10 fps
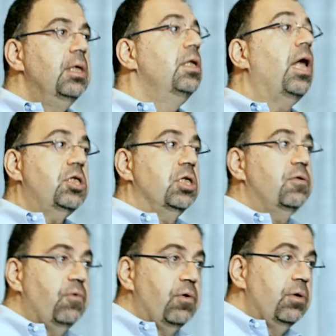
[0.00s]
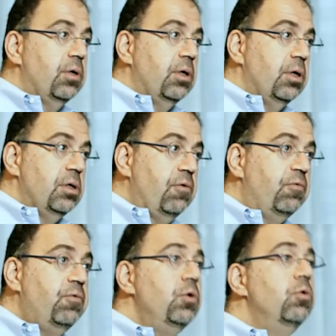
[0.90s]
not just for a
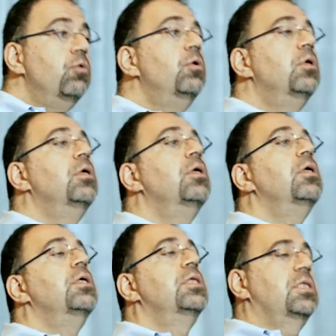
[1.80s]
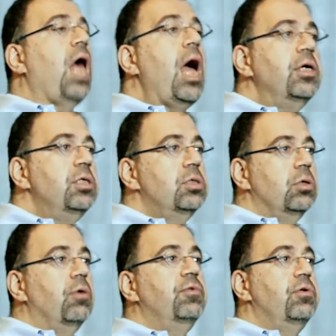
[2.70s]
few scions
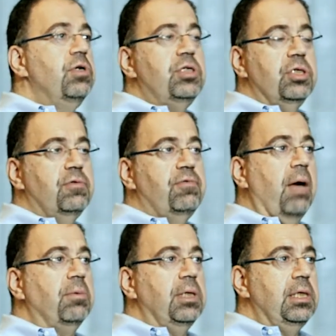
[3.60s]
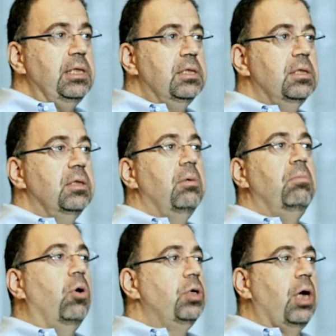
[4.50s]
of the richest families,
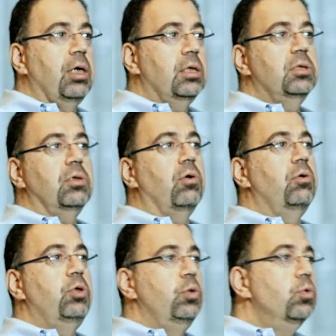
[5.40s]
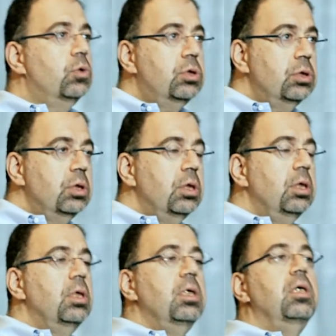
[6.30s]
monarchs or dukes,
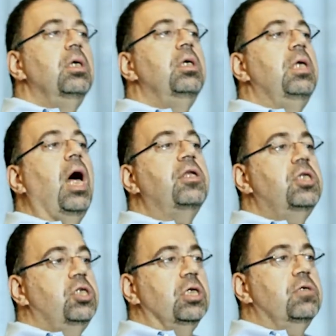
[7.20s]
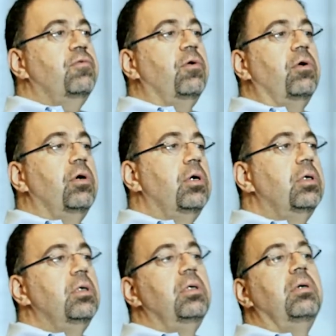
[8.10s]
not just
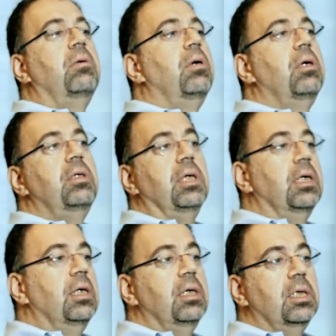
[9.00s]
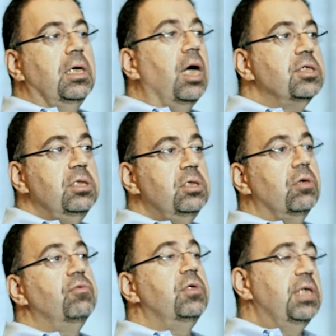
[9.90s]
for the cousins
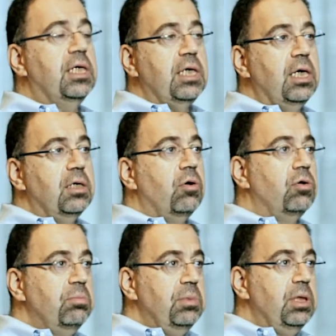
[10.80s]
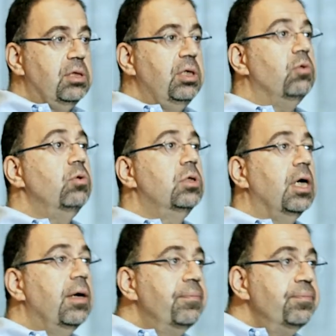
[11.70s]
of the dictator or the military
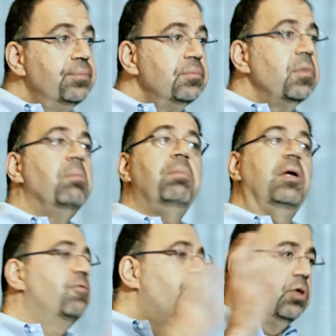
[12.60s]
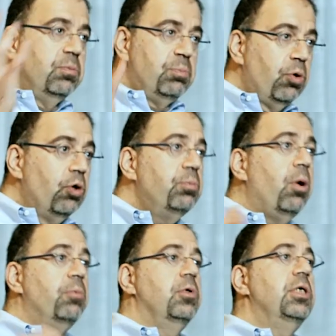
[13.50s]
junta, but for the broad
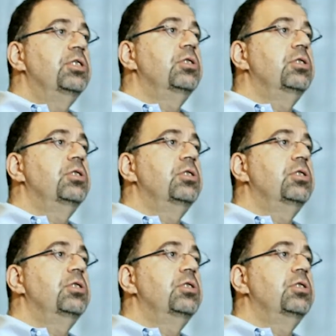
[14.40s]
population.